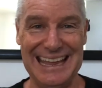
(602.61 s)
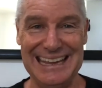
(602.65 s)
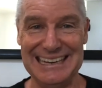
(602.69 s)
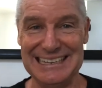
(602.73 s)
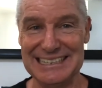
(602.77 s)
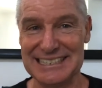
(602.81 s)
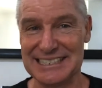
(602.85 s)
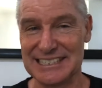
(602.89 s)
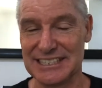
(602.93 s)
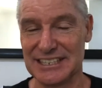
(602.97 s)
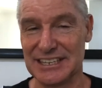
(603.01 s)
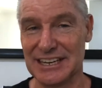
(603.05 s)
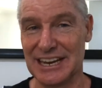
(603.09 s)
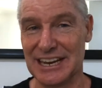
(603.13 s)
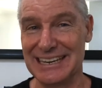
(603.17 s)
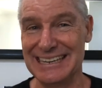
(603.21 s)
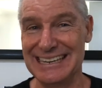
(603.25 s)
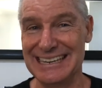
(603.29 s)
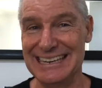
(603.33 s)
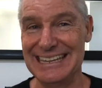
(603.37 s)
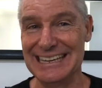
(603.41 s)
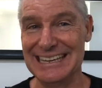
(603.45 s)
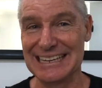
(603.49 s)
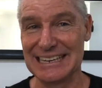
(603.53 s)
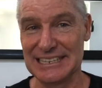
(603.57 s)
Anderson
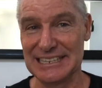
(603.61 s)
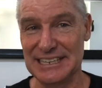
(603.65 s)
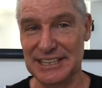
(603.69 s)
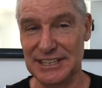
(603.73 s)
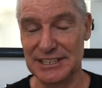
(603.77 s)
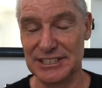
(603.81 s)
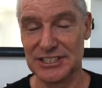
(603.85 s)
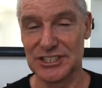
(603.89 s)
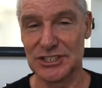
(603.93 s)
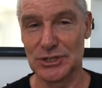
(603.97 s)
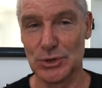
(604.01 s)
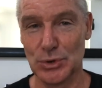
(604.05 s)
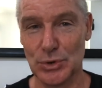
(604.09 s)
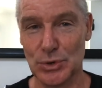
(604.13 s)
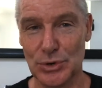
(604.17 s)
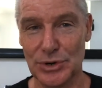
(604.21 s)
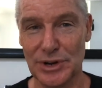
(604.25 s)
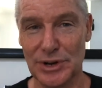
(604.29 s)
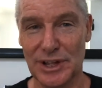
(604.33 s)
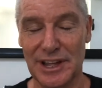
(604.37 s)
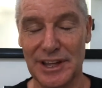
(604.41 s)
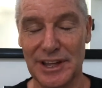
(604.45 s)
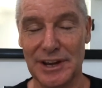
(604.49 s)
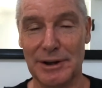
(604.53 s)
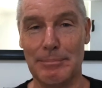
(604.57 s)
nearly
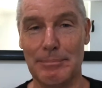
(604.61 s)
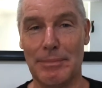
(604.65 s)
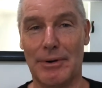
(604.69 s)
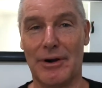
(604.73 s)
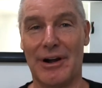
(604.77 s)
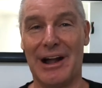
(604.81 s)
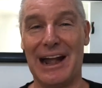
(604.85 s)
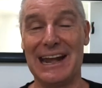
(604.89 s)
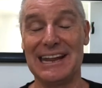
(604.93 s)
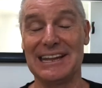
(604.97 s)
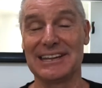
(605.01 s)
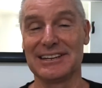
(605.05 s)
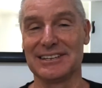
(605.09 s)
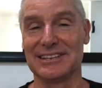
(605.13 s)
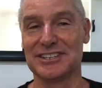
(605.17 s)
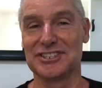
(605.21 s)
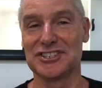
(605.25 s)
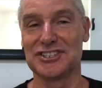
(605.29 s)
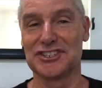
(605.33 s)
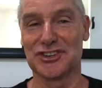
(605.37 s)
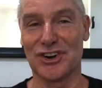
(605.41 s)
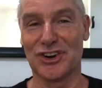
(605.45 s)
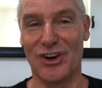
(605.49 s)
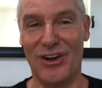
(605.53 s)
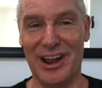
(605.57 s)
scored a
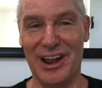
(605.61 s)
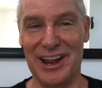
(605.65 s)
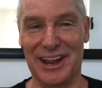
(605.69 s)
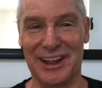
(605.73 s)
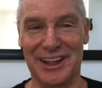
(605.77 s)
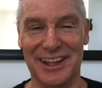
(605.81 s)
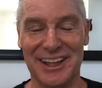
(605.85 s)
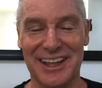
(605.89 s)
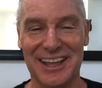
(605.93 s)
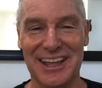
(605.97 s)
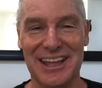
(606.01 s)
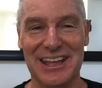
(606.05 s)
miraculous try